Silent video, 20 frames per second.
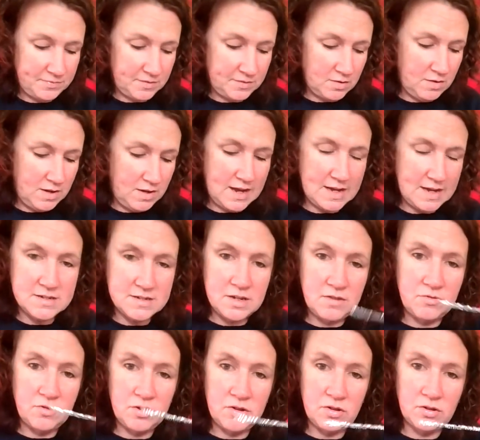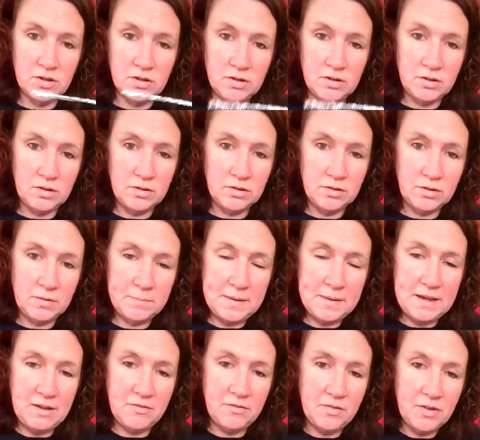Okay, so you've got your long
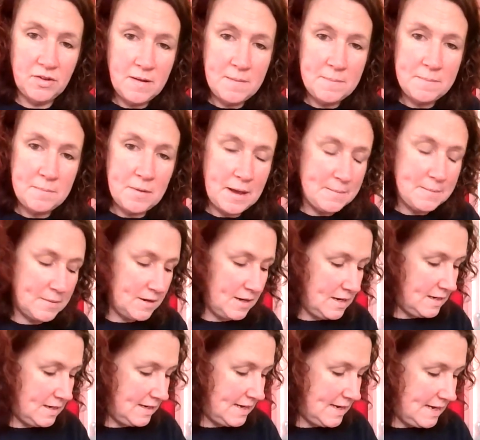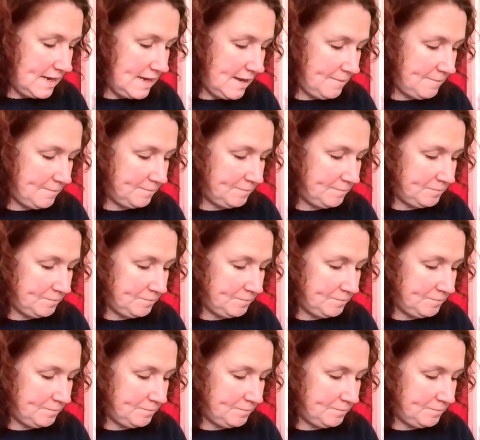bit of pipe cleaner here